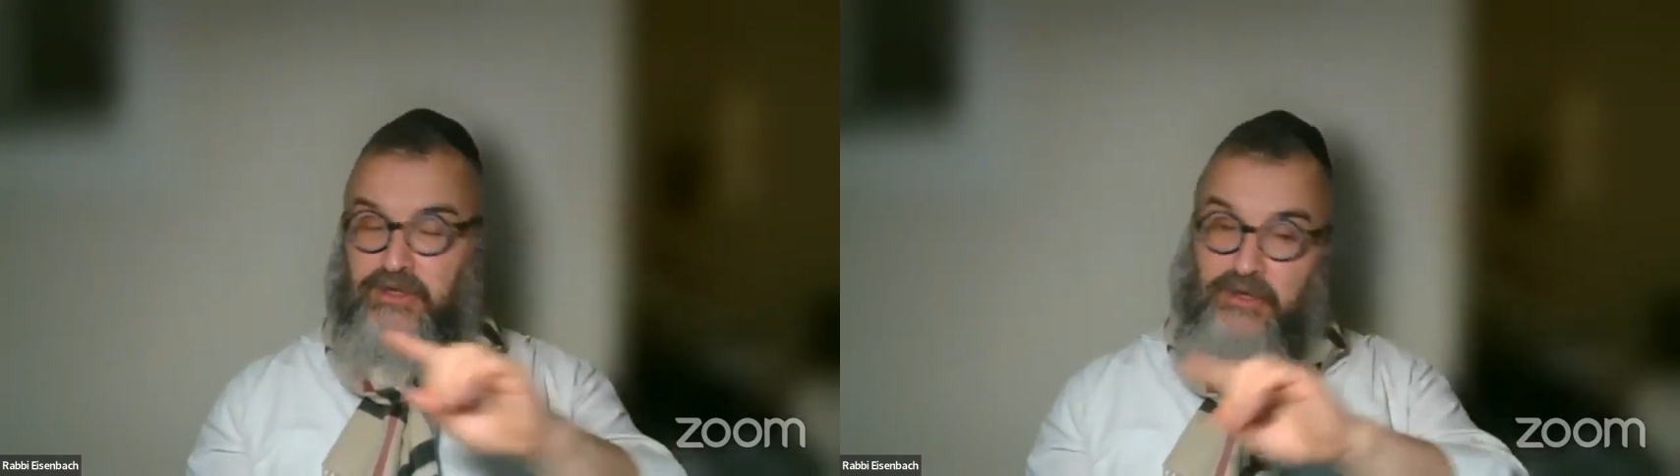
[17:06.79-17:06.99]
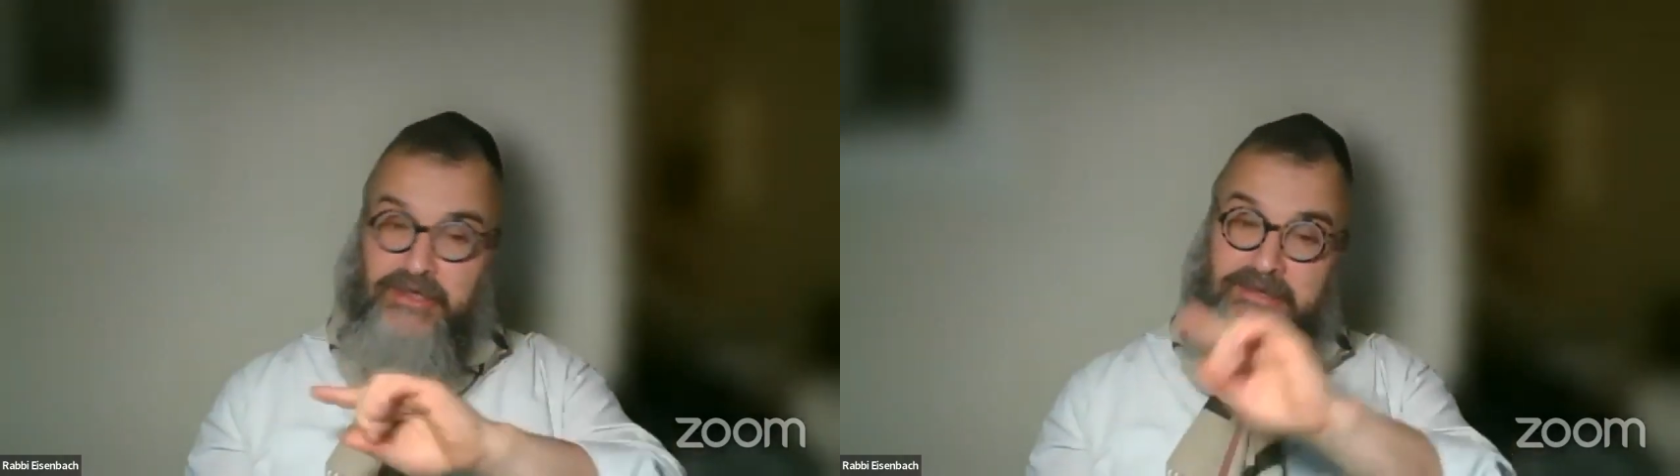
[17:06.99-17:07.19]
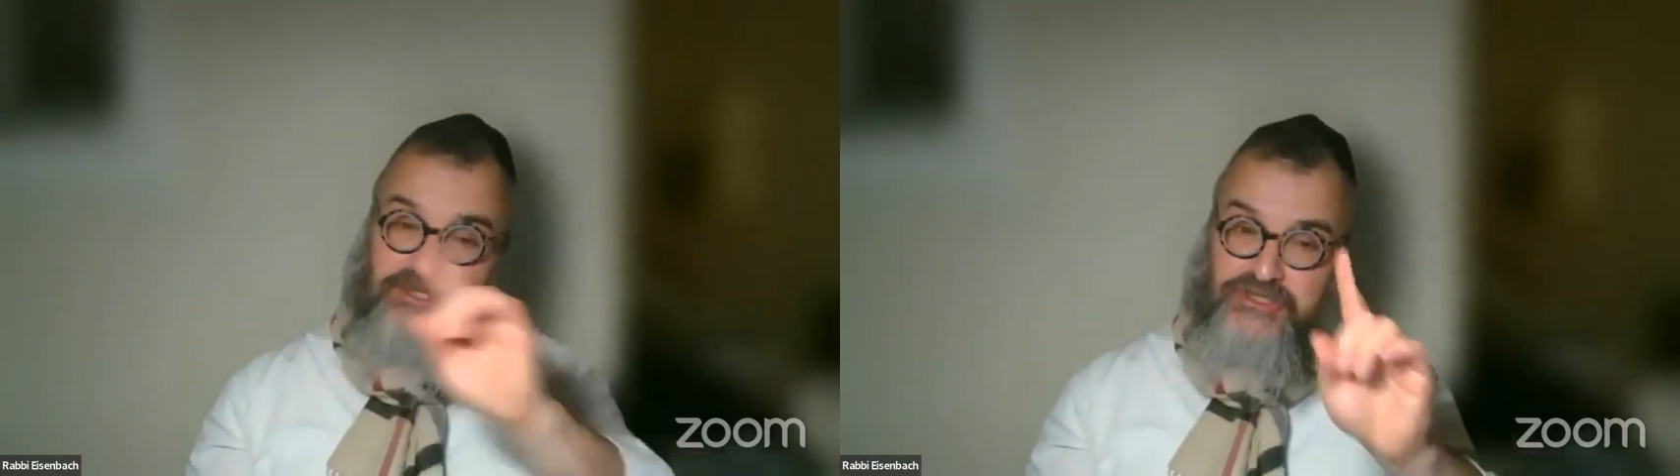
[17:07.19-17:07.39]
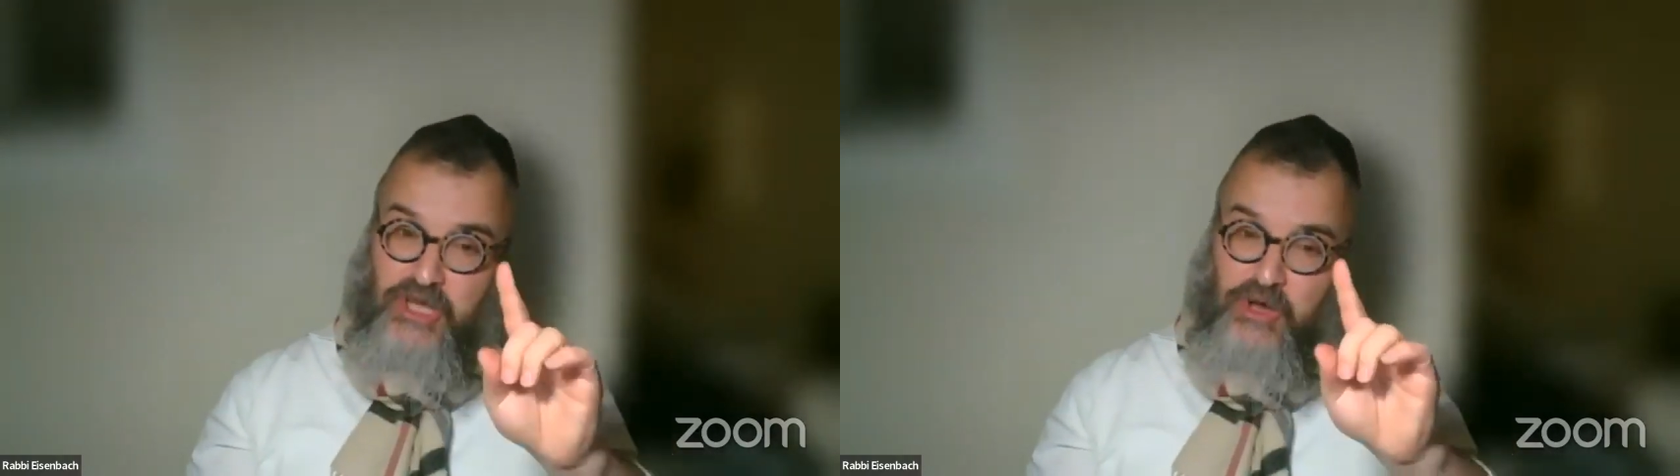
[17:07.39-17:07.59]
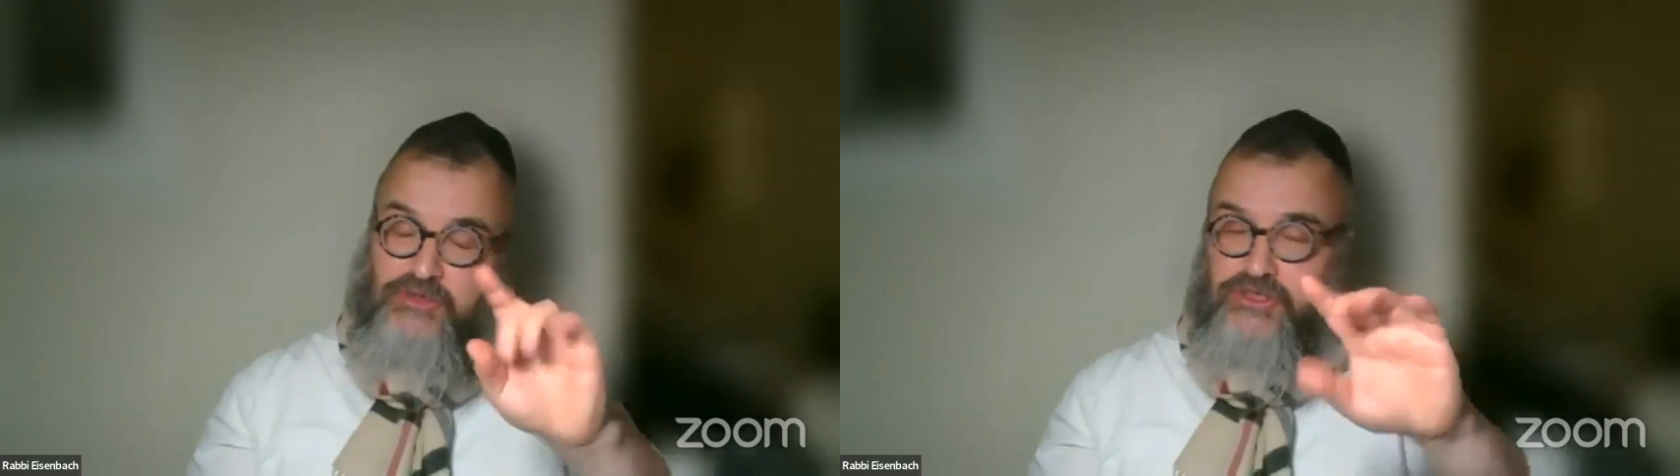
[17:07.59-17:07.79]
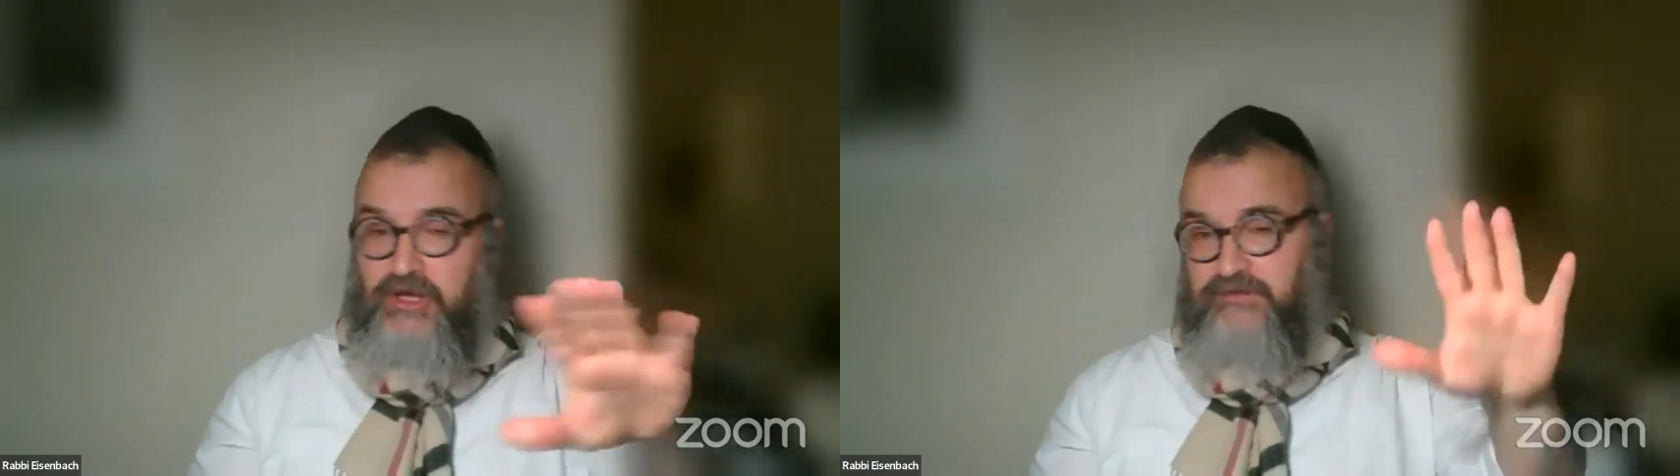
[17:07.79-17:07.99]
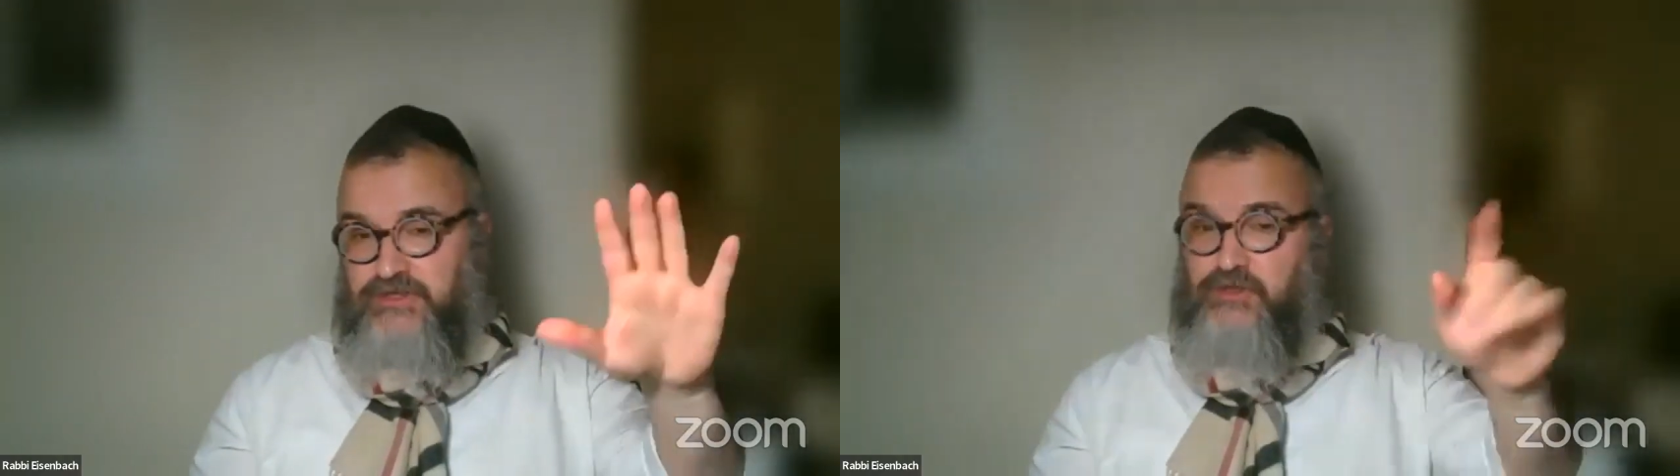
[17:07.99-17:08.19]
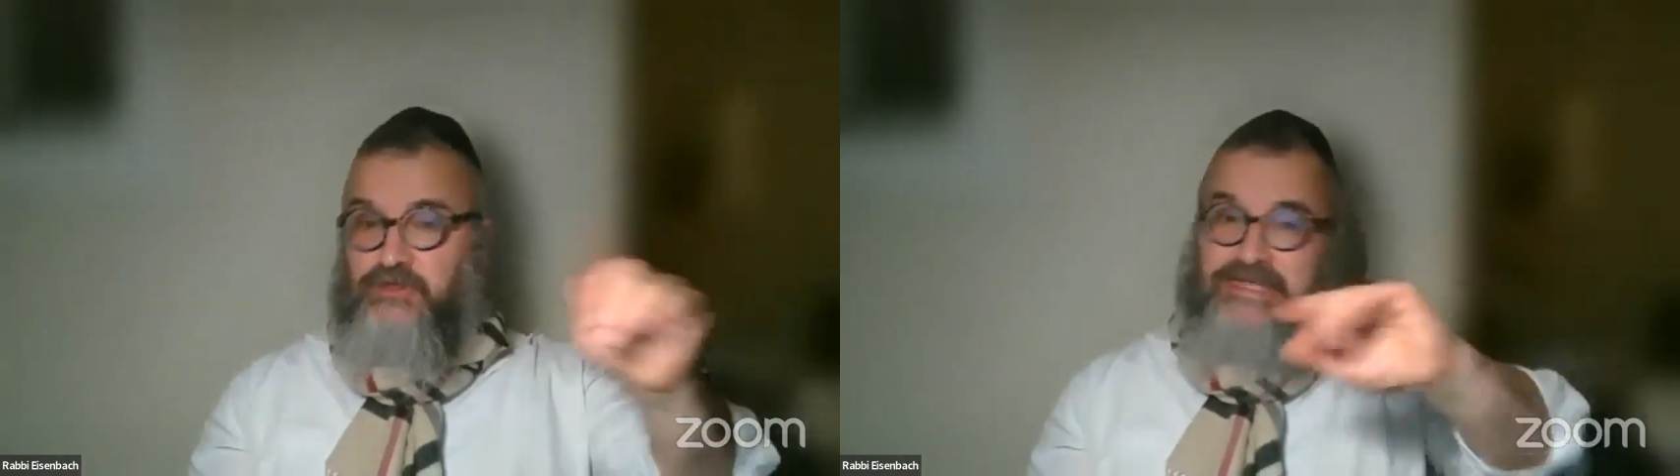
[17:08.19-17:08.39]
Loy means no, toiv is